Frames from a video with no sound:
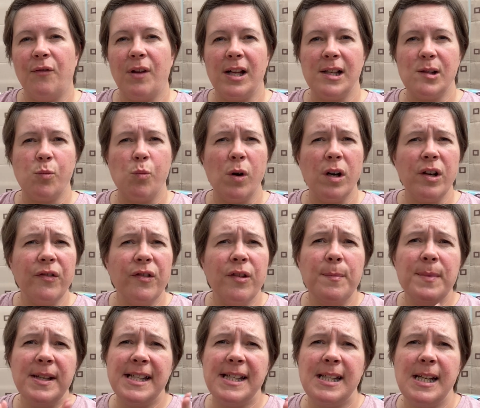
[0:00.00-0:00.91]
That's one of the
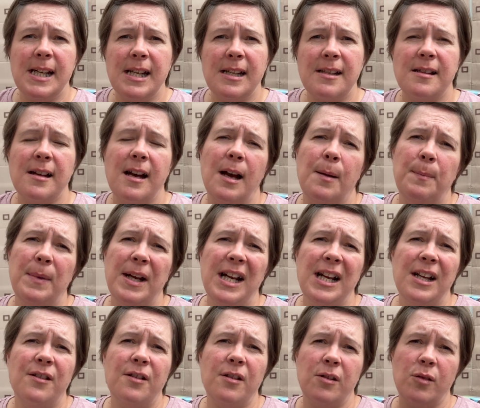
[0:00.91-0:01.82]
mistakes that I
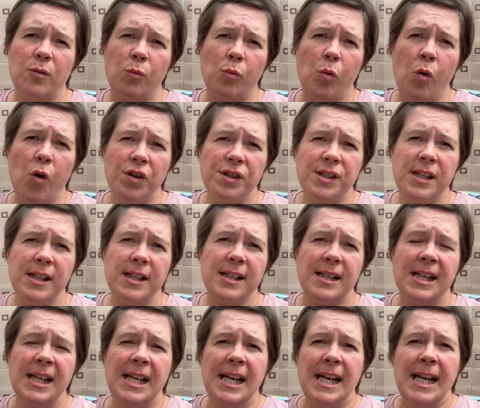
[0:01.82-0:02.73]
made, that there
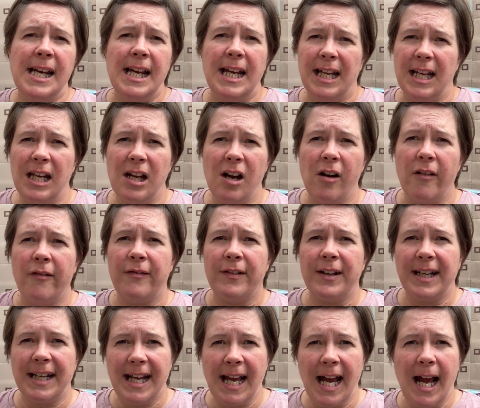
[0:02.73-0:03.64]
wasn't enough
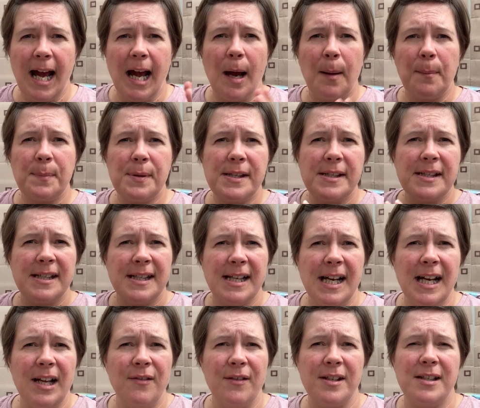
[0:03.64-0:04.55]
gaps
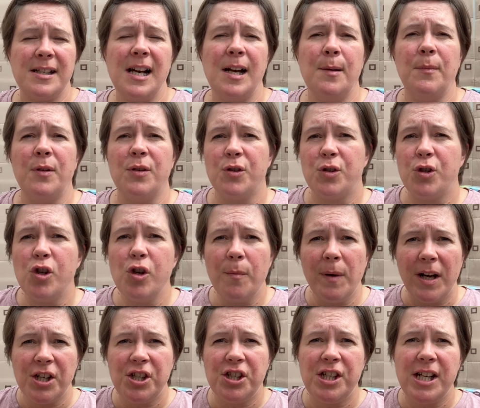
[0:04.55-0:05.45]
in the time. There's too
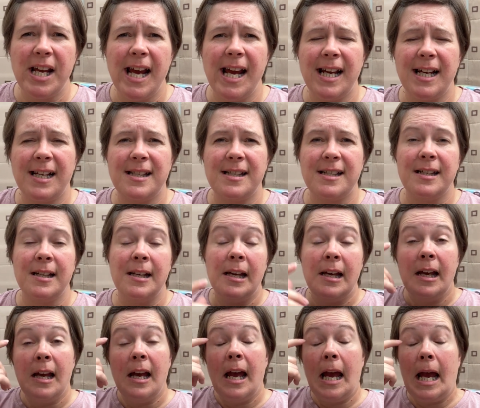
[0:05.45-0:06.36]
much text
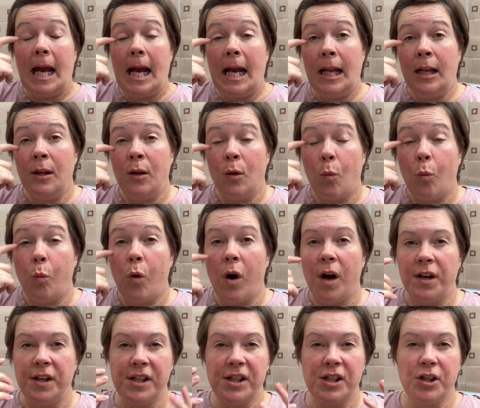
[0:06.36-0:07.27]
in
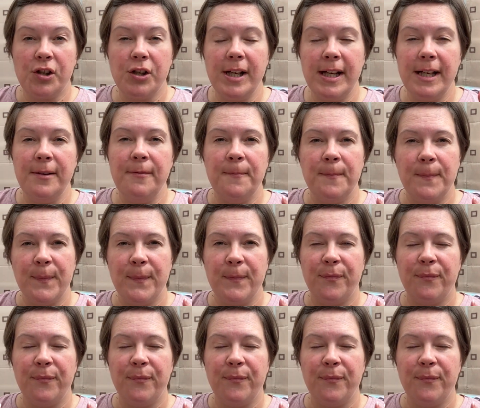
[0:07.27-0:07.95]
one screen,